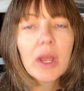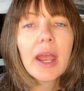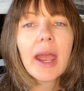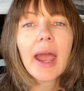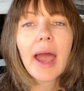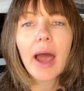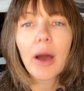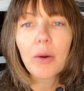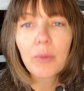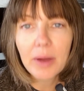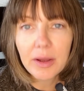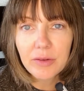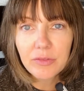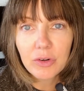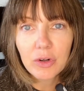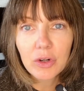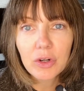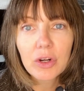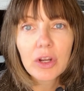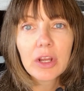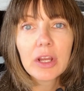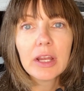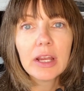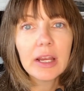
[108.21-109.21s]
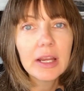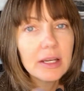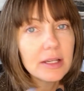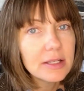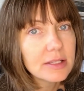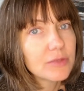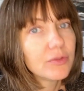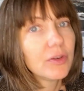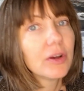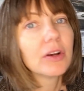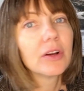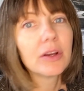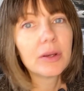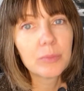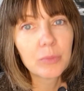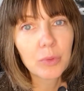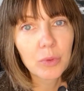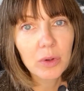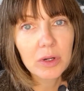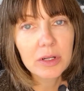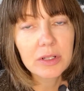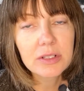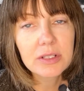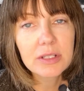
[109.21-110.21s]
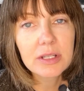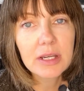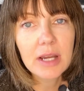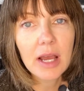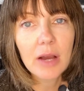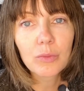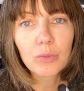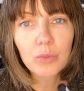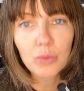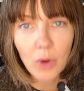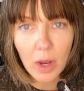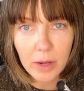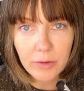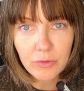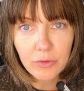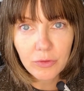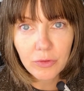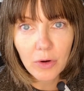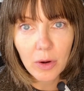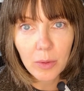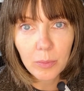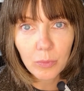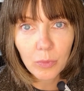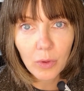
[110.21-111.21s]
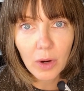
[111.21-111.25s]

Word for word: However, it is very important to not run from,